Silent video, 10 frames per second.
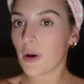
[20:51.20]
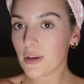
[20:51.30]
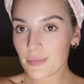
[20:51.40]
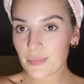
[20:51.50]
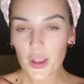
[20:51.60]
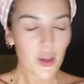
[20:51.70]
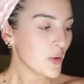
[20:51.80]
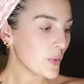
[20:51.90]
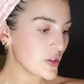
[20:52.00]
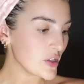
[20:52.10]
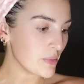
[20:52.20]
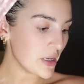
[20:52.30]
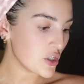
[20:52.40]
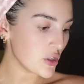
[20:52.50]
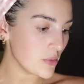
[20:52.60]
one, which is
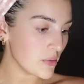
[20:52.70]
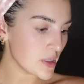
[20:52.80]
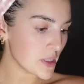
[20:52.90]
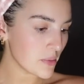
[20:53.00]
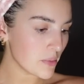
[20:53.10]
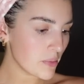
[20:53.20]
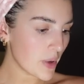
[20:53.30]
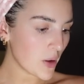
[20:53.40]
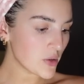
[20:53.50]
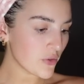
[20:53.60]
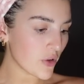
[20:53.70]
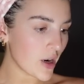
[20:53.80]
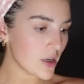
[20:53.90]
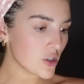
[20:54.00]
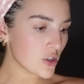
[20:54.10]
Mitchum's Powder
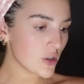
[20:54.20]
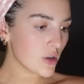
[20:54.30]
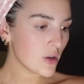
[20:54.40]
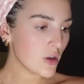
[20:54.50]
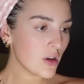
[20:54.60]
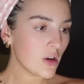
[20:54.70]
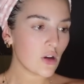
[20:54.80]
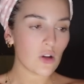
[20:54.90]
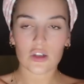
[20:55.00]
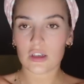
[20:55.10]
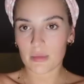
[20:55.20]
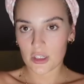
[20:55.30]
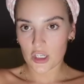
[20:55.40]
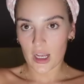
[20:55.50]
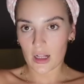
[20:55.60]
Fresh Ultimate
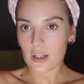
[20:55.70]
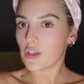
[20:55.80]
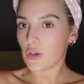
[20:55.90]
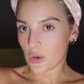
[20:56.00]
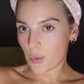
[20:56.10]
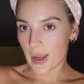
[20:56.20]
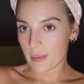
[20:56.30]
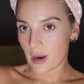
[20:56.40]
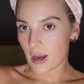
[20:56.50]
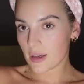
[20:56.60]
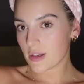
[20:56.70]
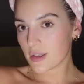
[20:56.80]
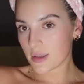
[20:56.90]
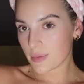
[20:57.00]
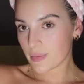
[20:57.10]
Gel No White
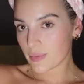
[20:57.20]
Marks.